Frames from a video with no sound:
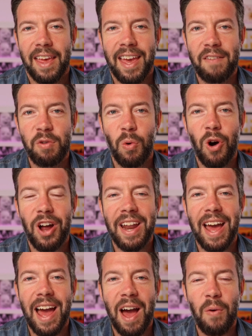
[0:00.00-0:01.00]
Hey
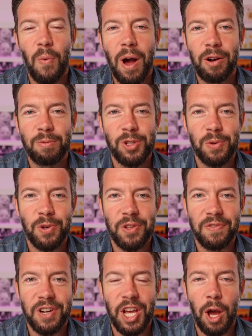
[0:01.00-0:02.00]
everyone, and welcome to
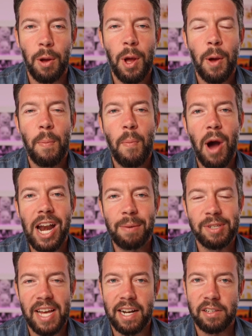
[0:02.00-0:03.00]
another video. My
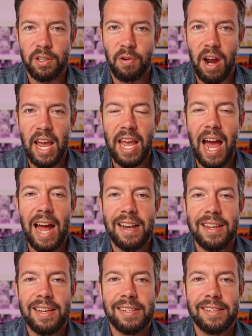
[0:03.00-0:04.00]
name is Alex Gray
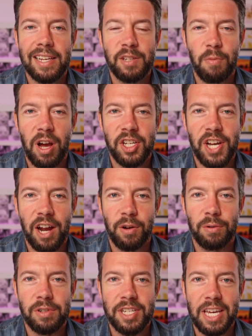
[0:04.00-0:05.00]
and this is my
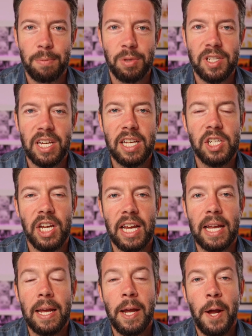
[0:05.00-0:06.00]
channel Deep
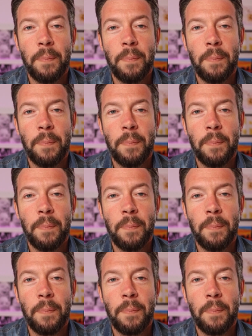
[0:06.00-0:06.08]
Teaching.